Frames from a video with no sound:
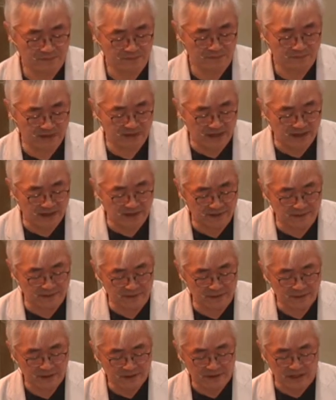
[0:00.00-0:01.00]

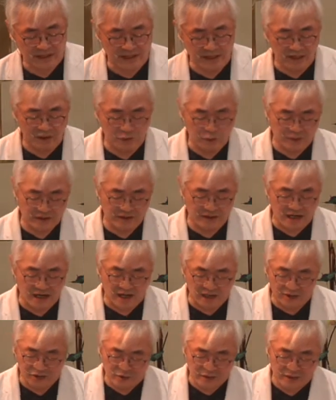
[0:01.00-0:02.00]
than they are with
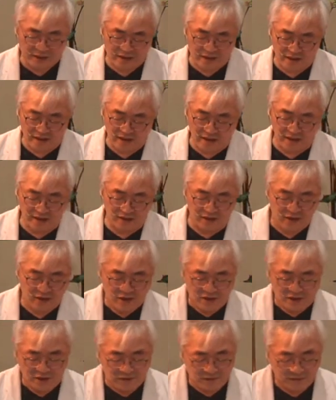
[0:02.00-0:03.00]
honoring God.
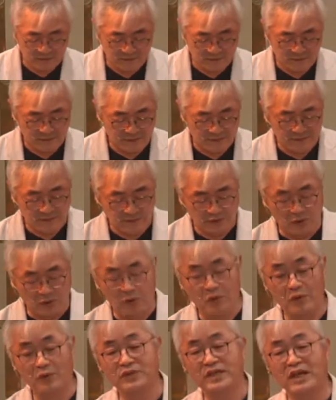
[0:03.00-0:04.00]

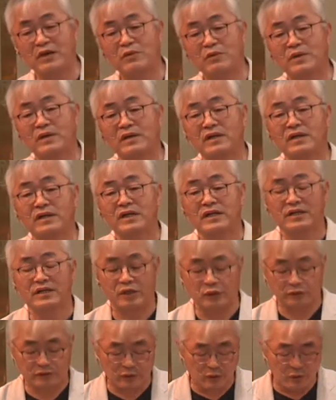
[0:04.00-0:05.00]
Though they
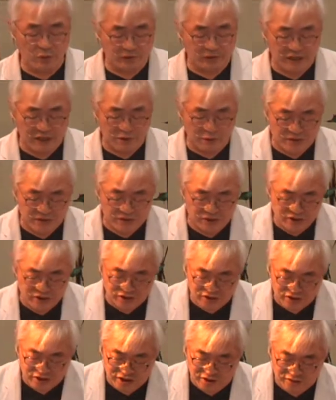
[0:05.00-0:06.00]
were
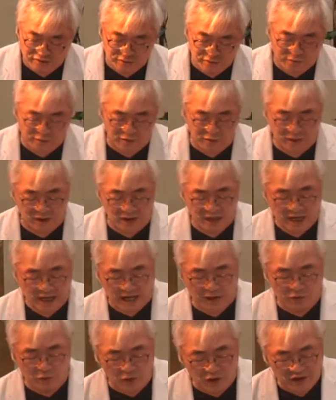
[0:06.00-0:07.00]
searching for
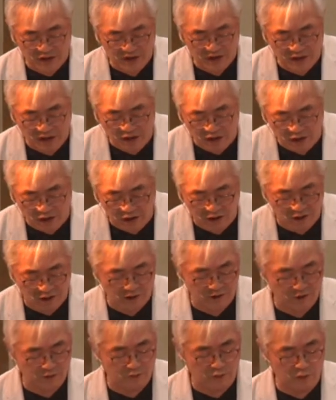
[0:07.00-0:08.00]
and working
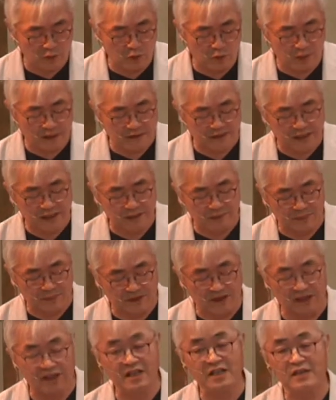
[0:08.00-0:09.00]
hard for what they
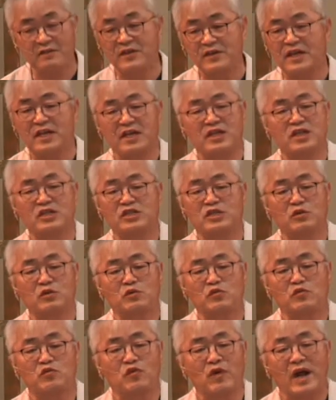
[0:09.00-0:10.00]
believe it is
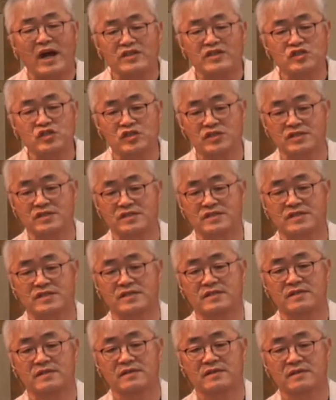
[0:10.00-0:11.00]

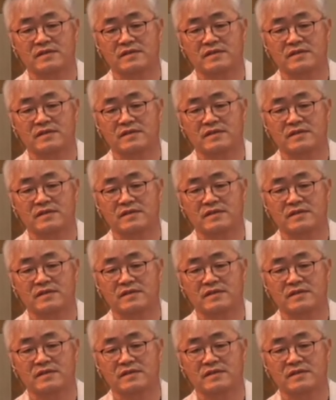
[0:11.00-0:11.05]
righteous,